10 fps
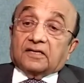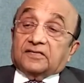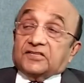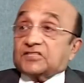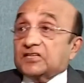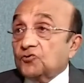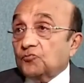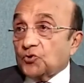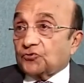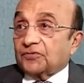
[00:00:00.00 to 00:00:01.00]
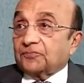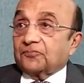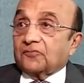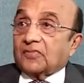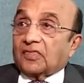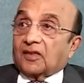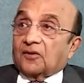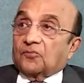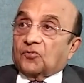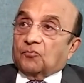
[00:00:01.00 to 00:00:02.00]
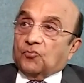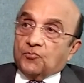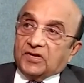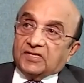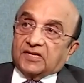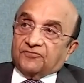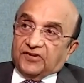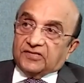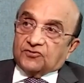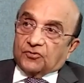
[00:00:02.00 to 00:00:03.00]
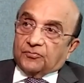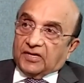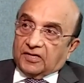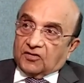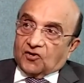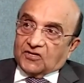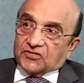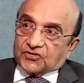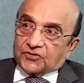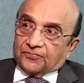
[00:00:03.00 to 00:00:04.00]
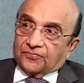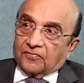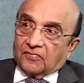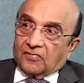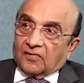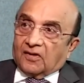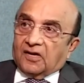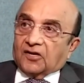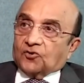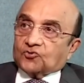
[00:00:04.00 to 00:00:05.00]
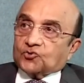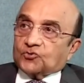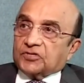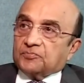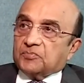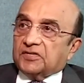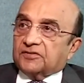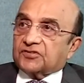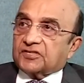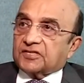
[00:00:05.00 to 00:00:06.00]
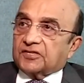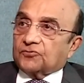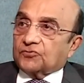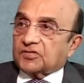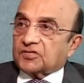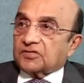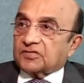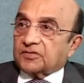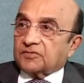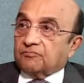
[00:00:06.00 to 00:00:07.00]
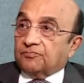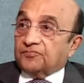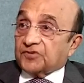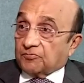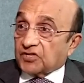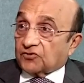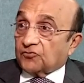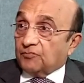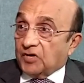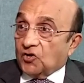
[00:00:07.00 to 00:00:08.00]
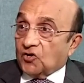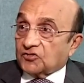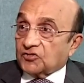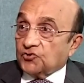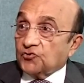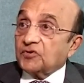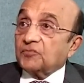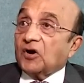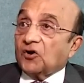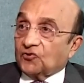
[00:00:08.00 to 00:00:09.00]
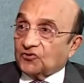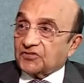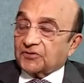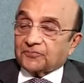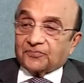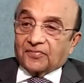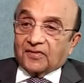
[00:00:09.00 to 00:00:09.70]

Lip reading: Yes and no, both. The moment I went to the medical college, I got so deeply interested into the subject of biology, human biology,